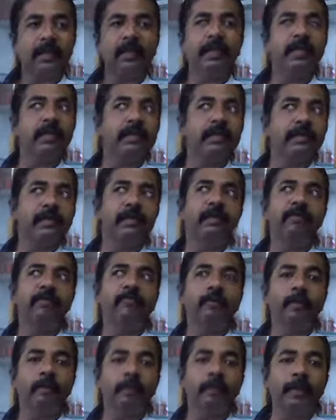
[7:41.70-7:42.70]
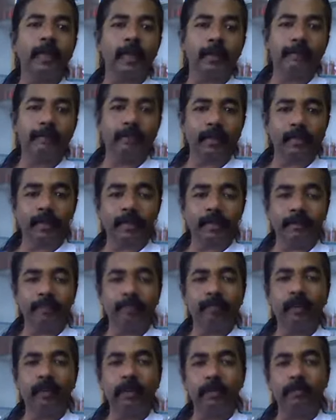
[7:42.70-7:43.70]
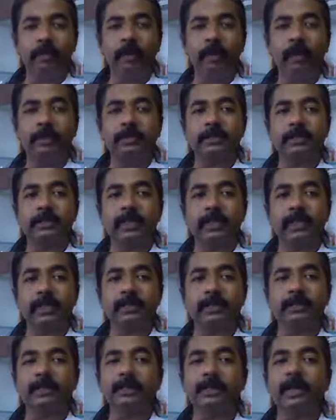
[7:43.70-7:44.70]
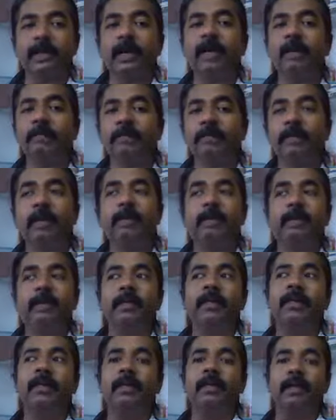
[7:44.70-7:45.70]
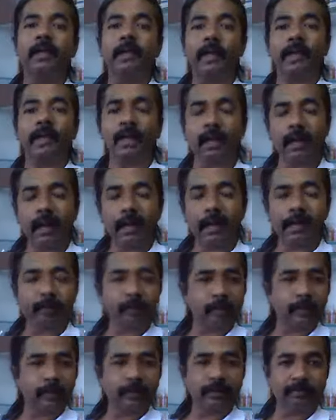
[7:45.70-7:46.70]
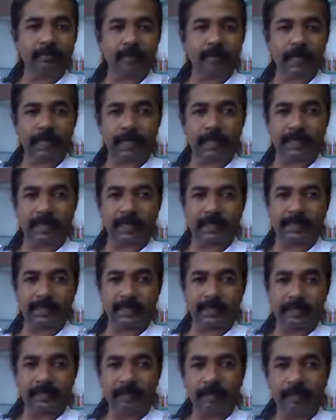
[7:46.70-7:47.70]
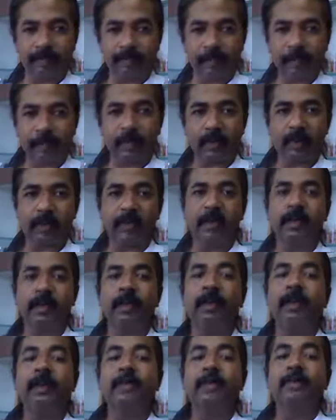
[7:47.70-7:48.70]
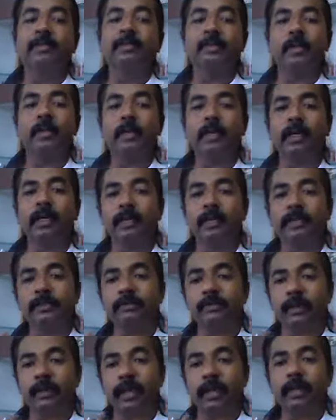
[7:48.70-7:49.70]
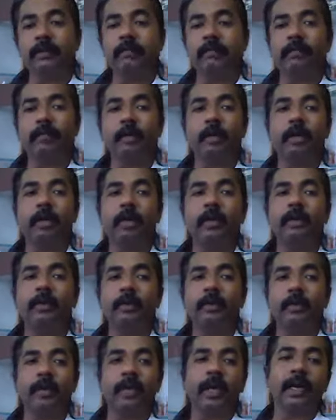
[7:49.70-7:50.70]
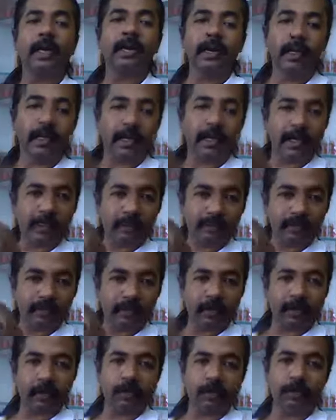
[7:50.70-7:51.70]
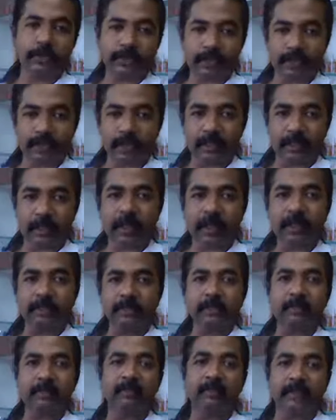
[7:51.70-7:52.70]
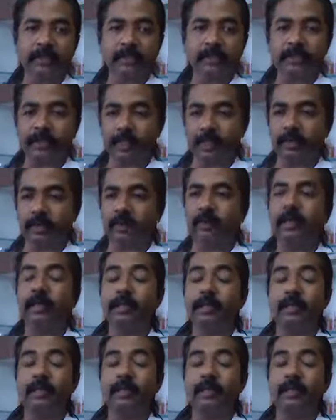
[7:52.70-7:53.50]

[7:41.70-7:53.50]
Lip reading: he won't be happy because his chart may be aligned for something else. Okay, so it is very important to get aligned with your chart. That is the first thing.